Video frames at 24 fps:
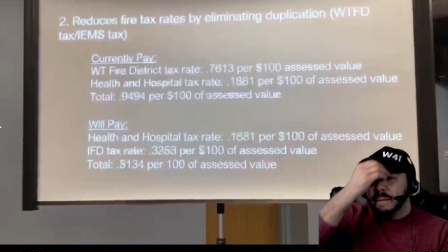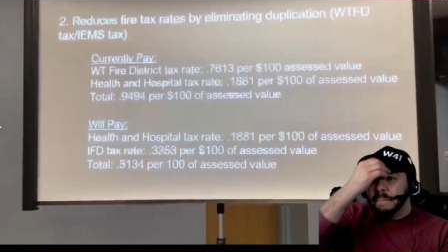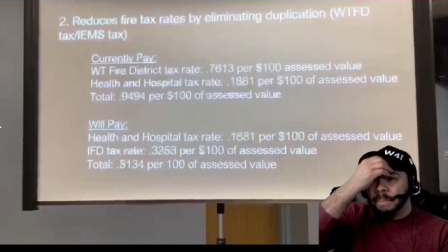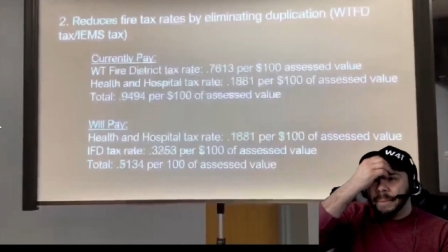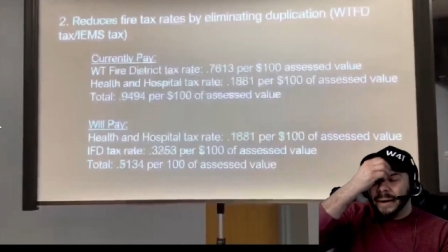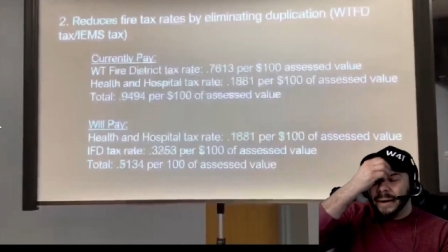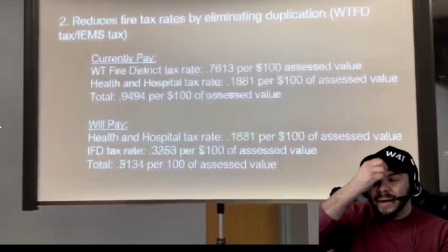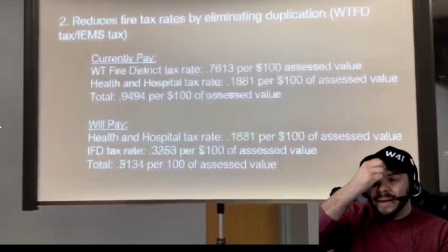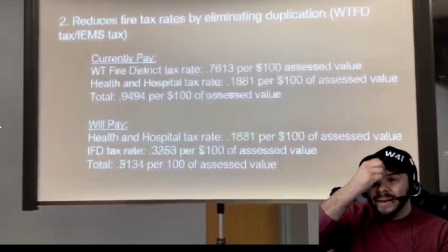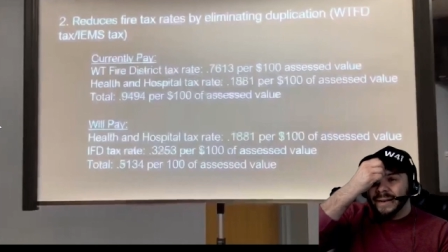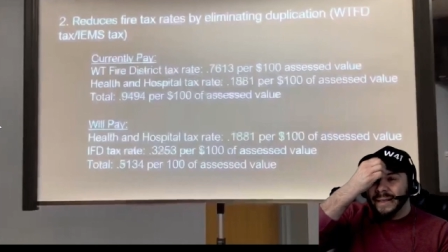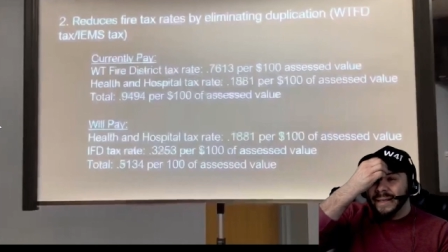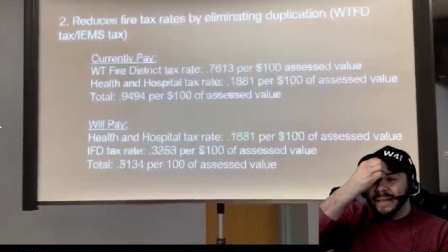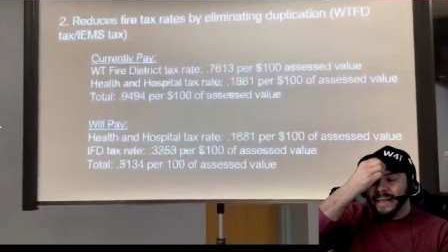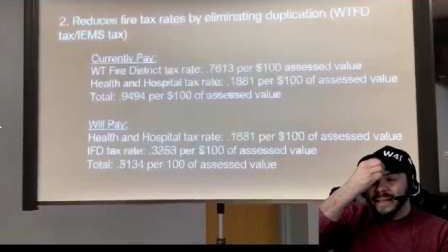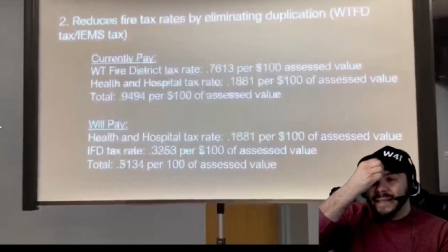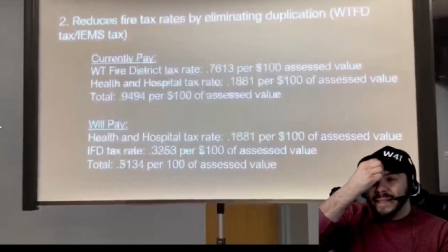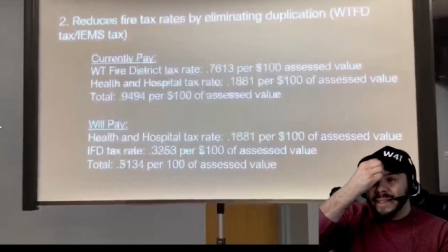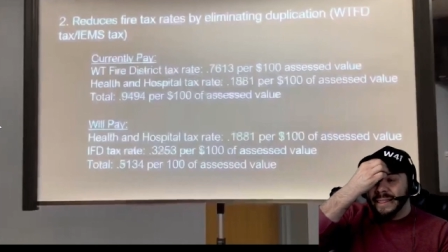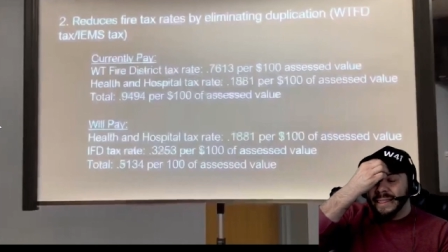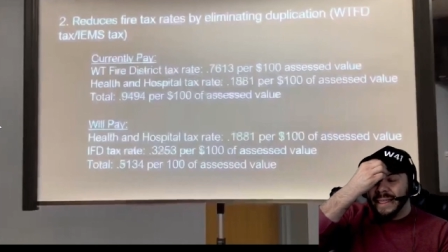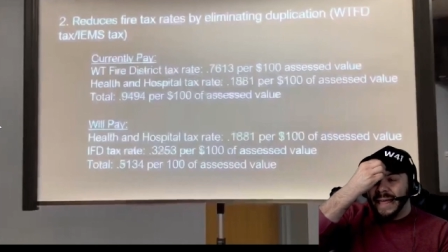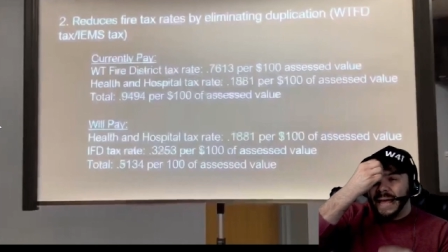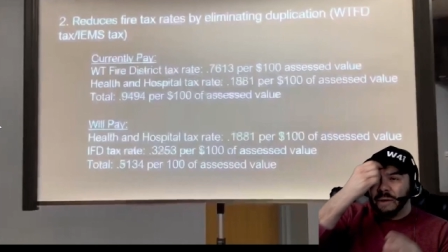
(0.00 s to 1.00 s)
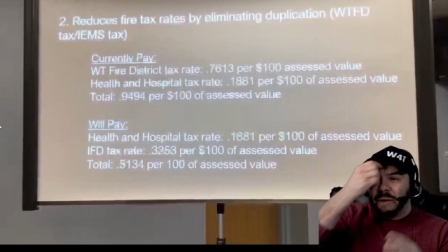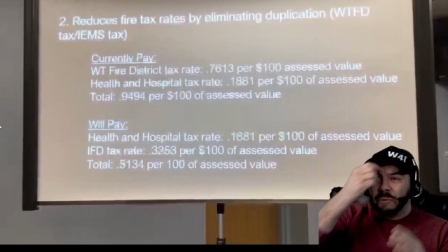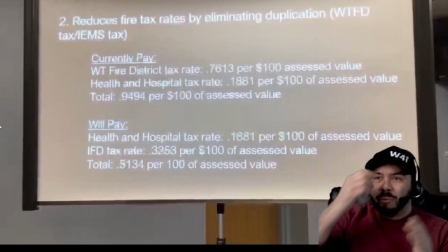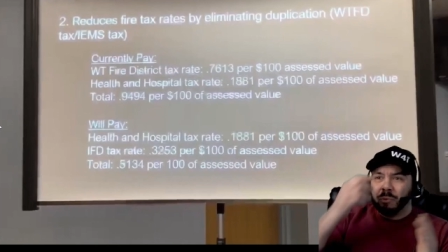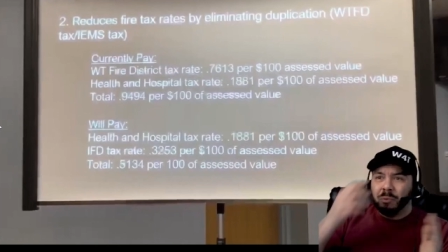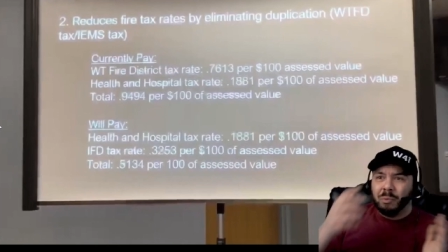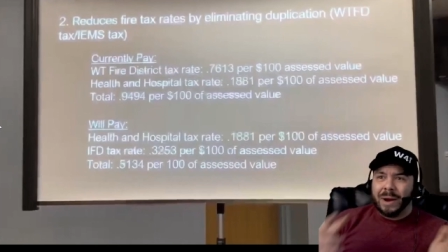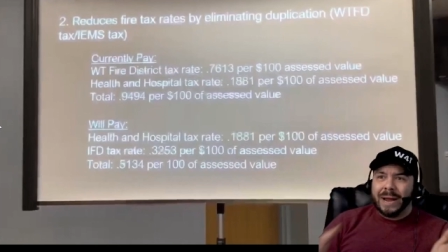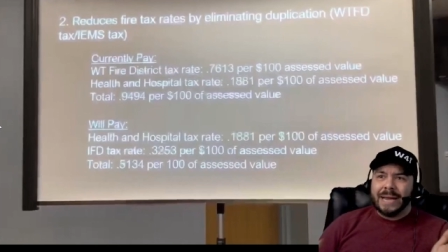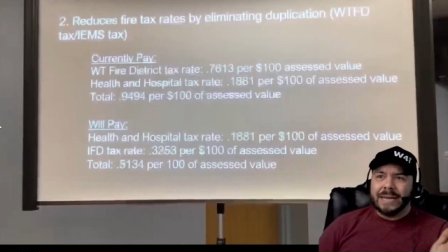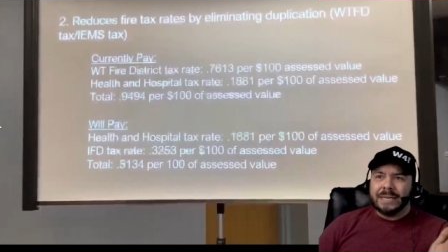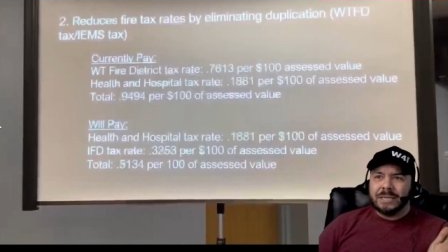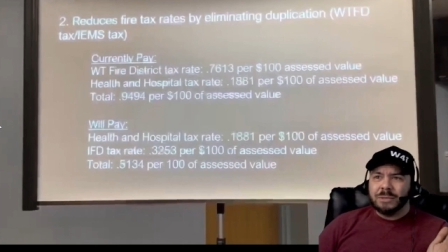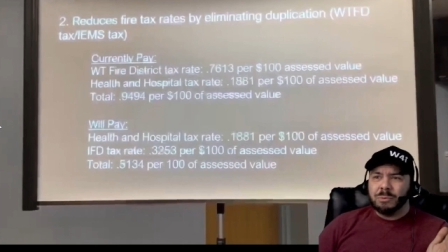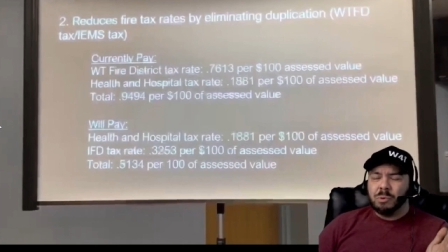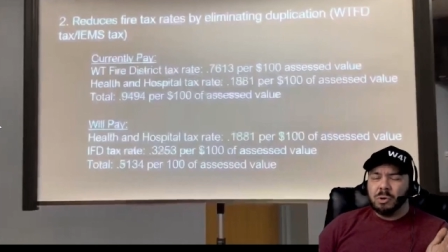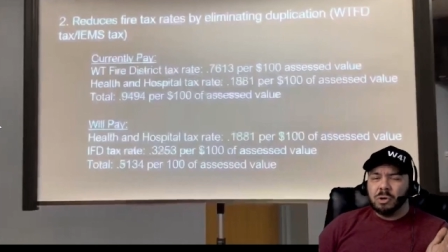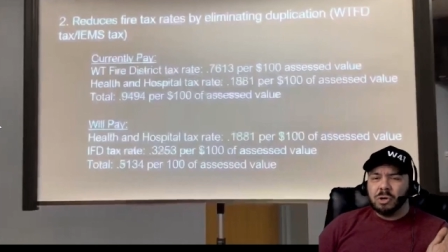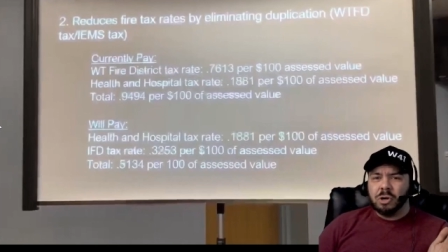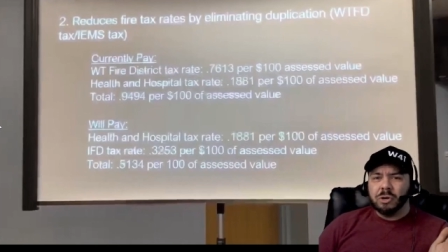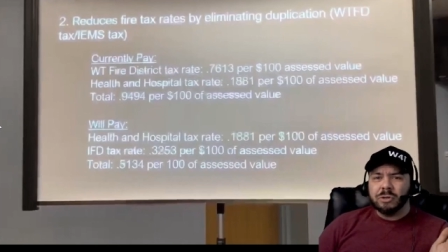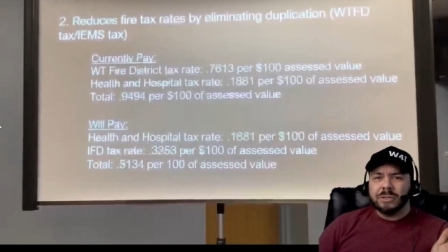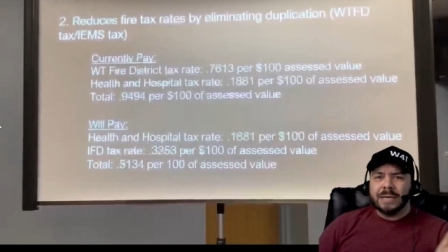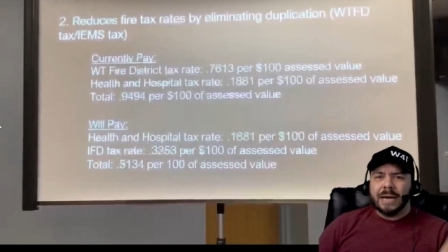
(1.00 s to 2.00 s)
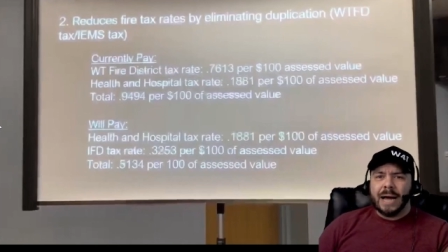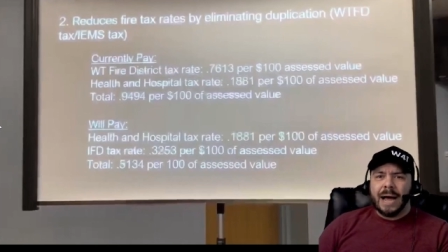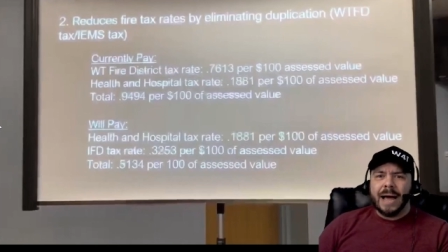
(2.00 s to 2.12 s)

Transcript: but that rate will go to